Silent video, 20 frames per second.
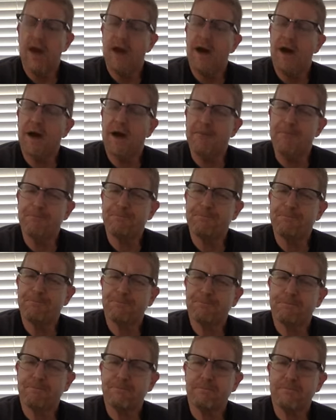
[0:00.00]
Um,
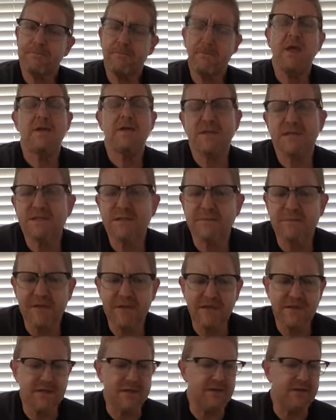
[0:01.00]
just some
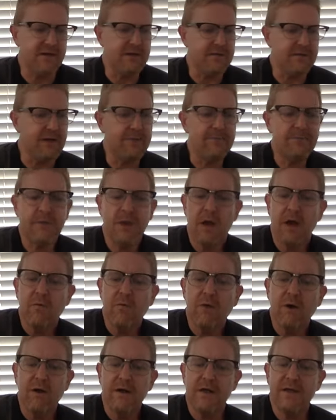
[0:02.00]
things to think about.
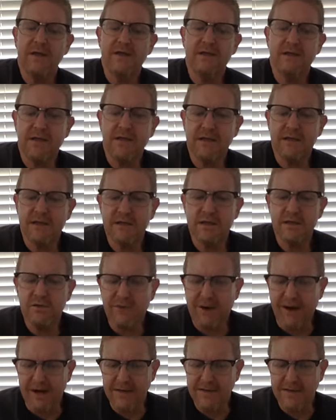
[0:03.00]
Well, in in the
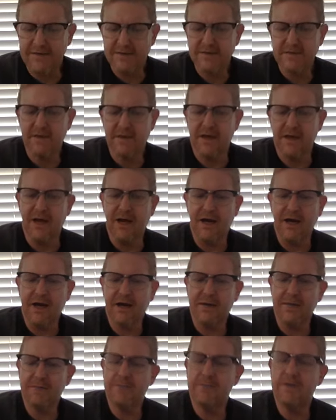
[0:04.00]
U.S.,
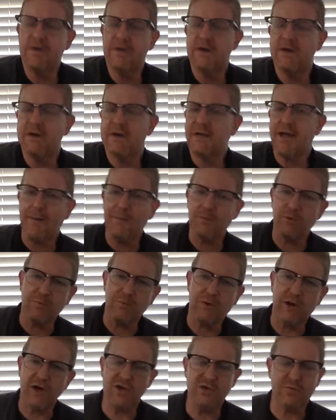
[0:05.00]
um, capital
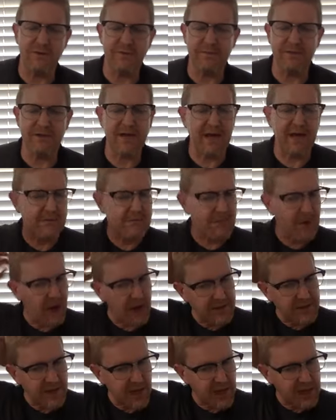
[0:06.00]
punishment became
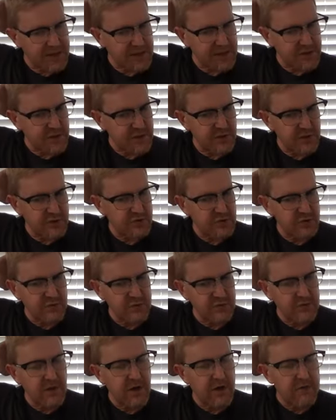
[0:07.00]

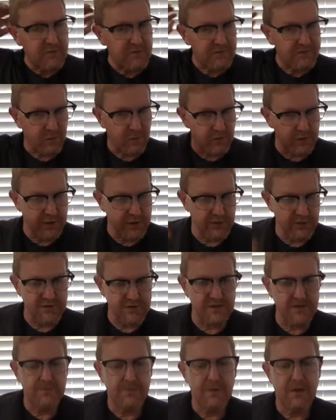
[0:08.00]
unconstitutional for four
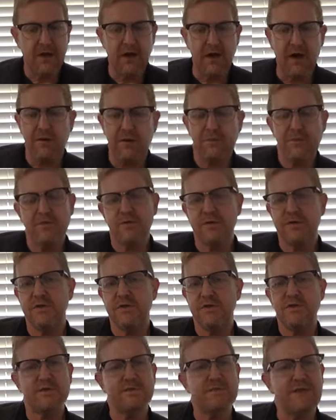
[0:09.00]
years. Uh, between the
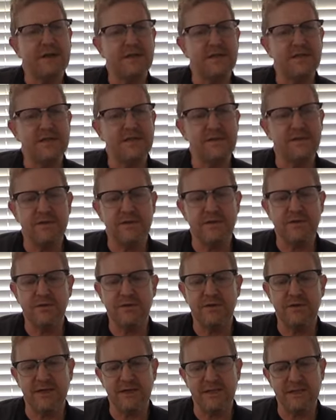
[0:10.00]
years of 1972
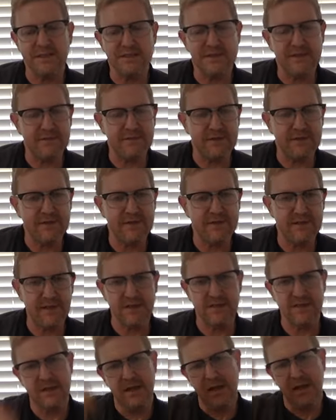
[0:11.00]
and
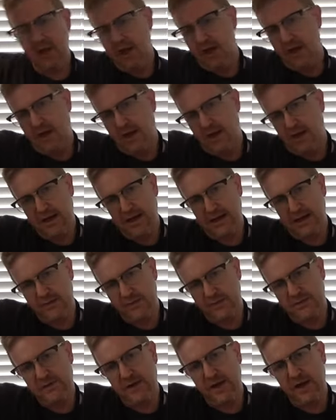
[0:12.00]
1976 uh, it
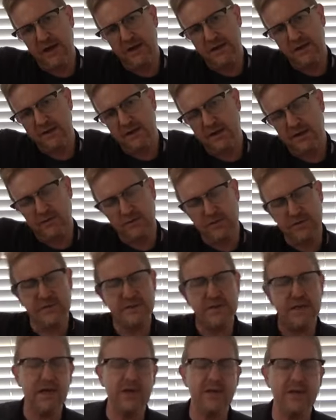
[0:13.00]
was fine. It
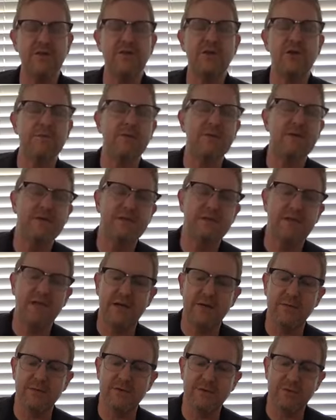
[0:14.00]
was uh, determined that
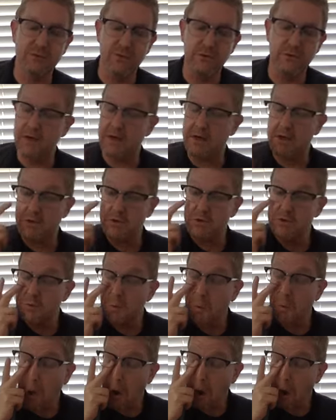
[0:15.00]
it was cruel and
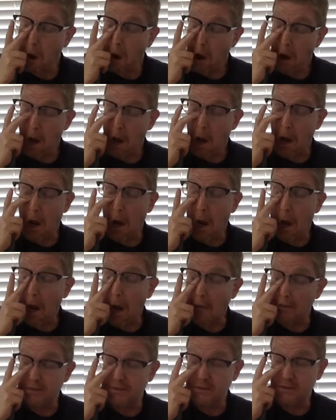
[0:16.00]
unusual. Uh,
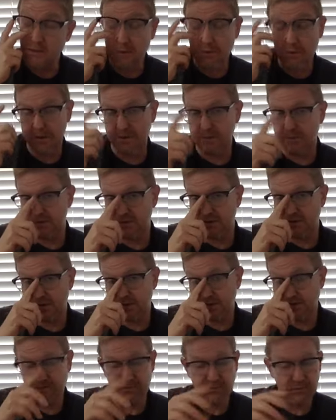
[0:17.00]
and so it
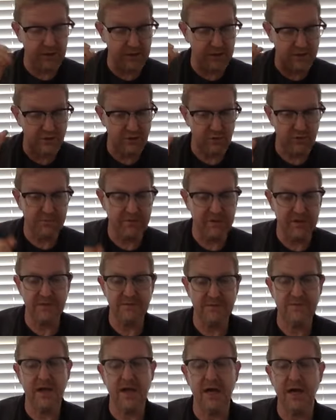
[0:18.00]
was for a short
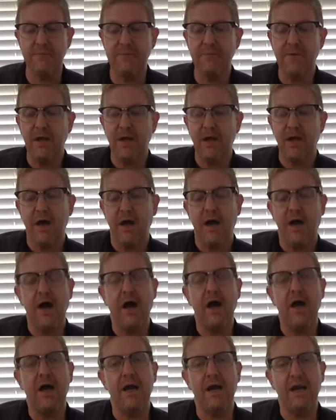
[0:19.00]
period of time,
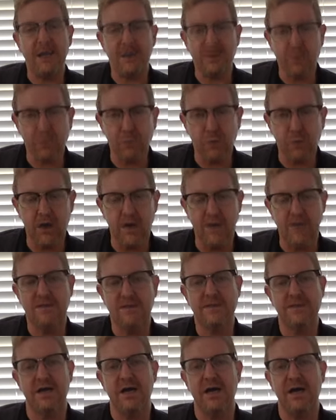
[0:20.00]
uh, it
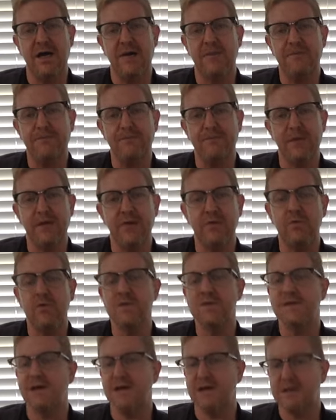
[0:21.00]
was um, it
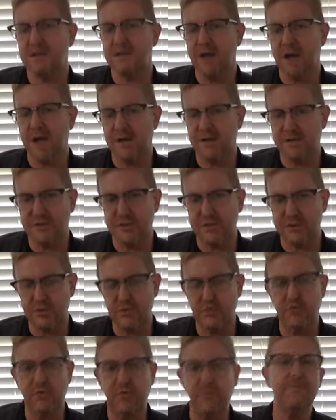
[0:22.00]
was
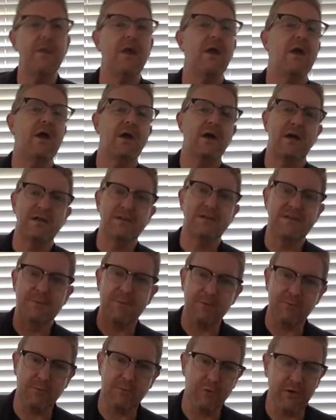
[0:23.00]
unconstitutional. Uh, the
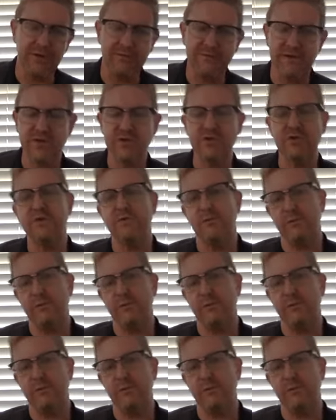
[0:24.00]
Supreme Court eventually